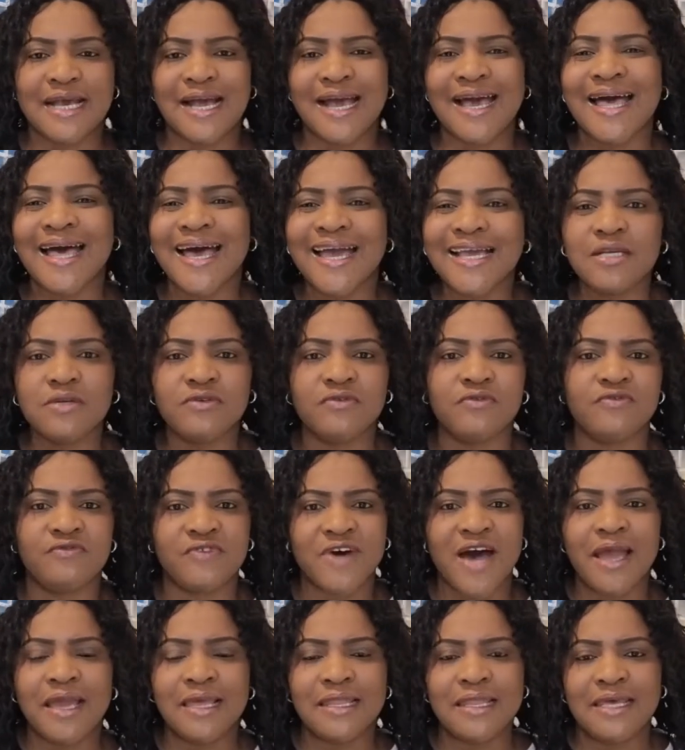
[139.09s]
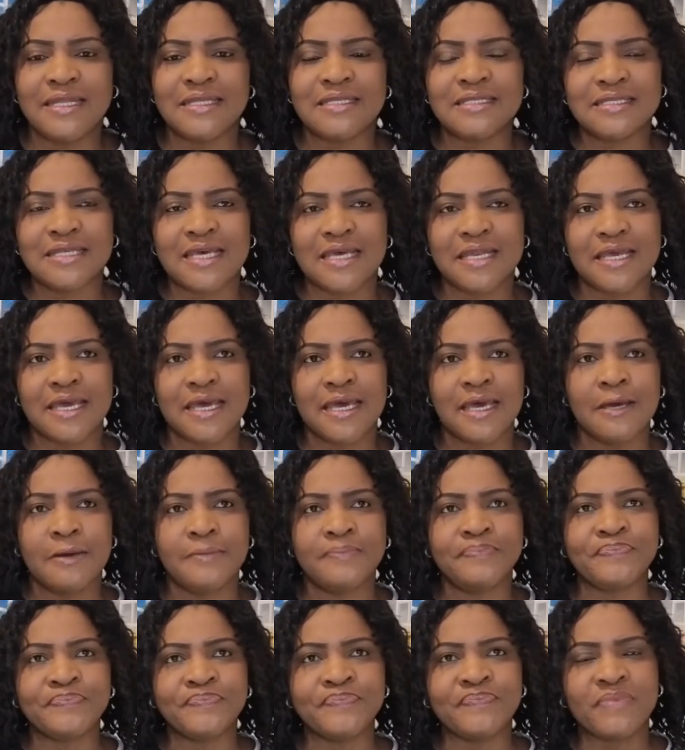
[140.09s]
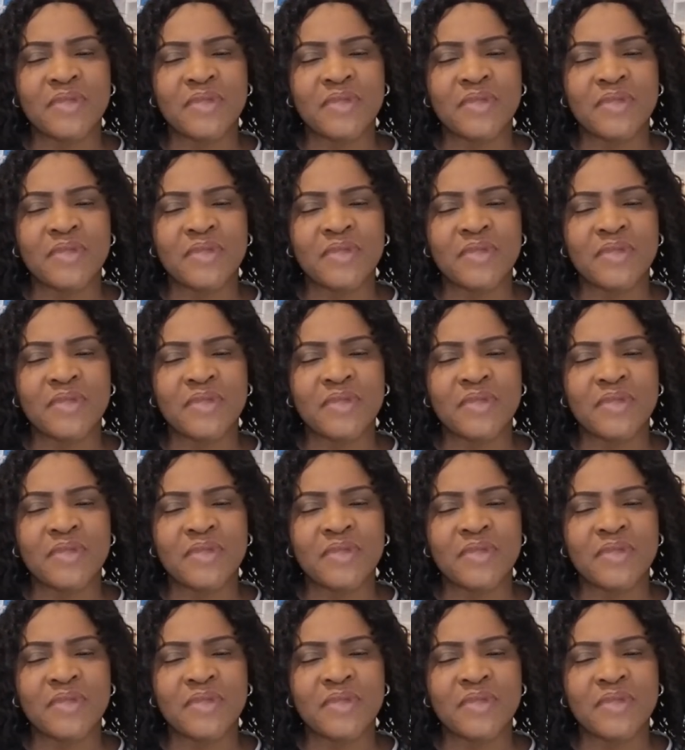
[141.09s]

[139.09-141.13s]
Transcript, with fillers: is a kind of violence that uh,